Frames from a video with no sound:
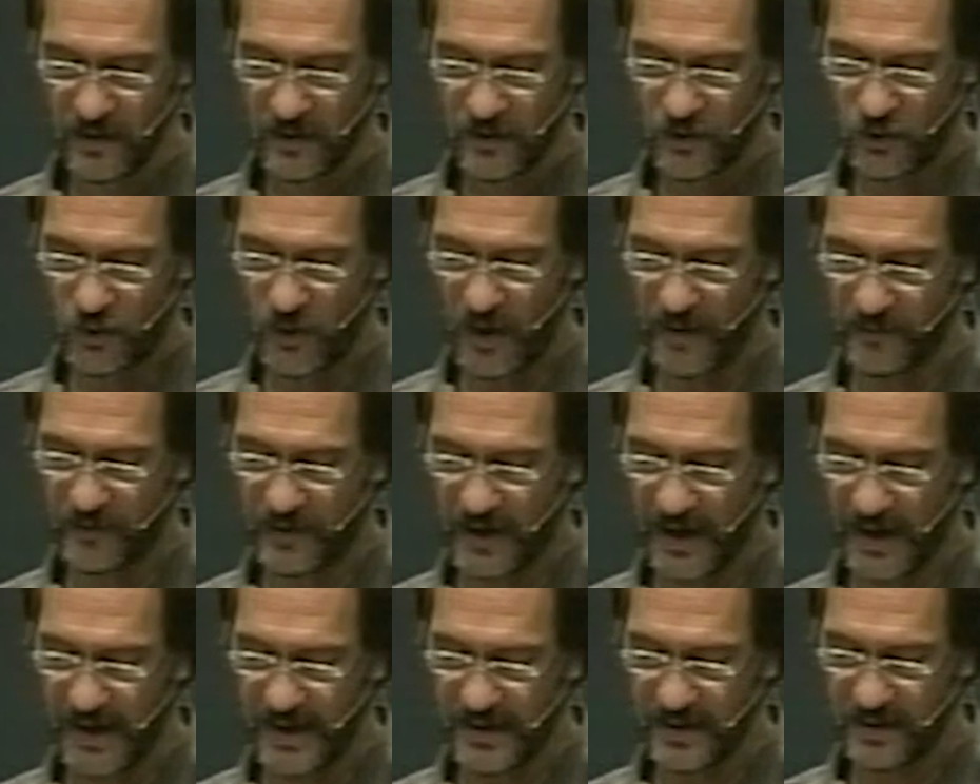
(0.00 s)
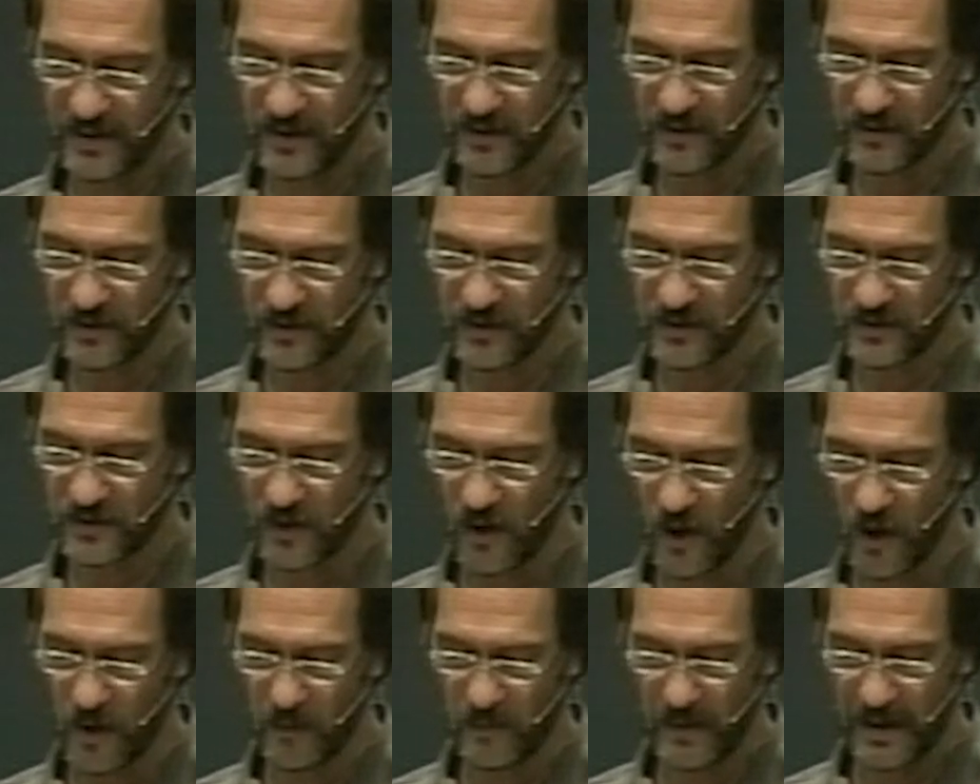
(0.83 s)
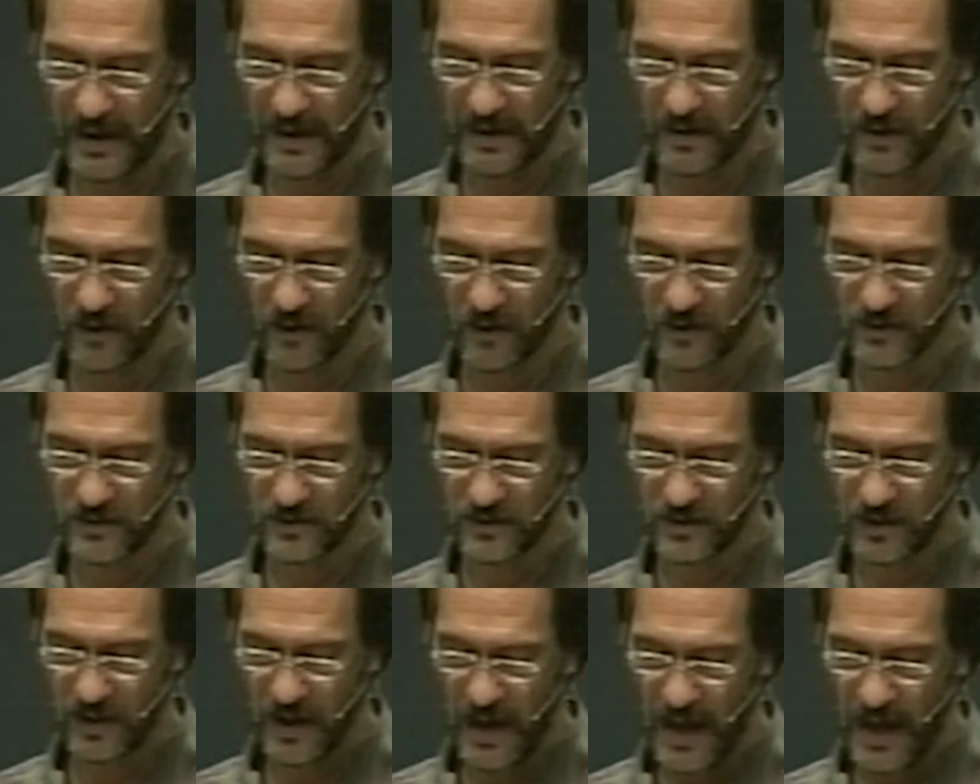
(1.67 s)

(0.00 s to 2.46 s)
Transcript: to have gained this harm and loss.